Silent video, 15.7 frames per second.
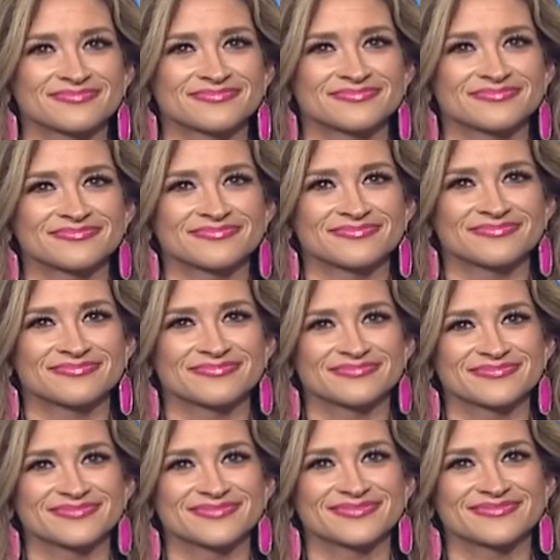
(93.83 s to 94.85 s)

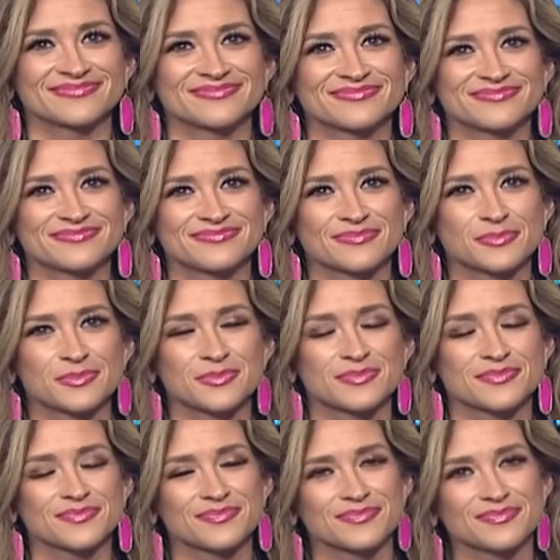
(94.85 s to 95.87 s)

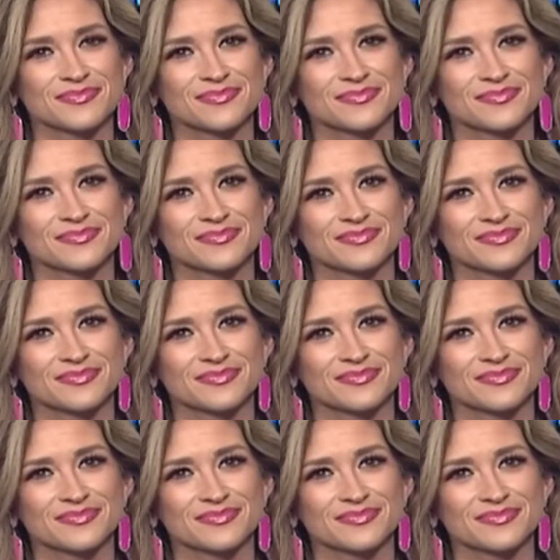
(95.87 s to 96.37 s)
(silent)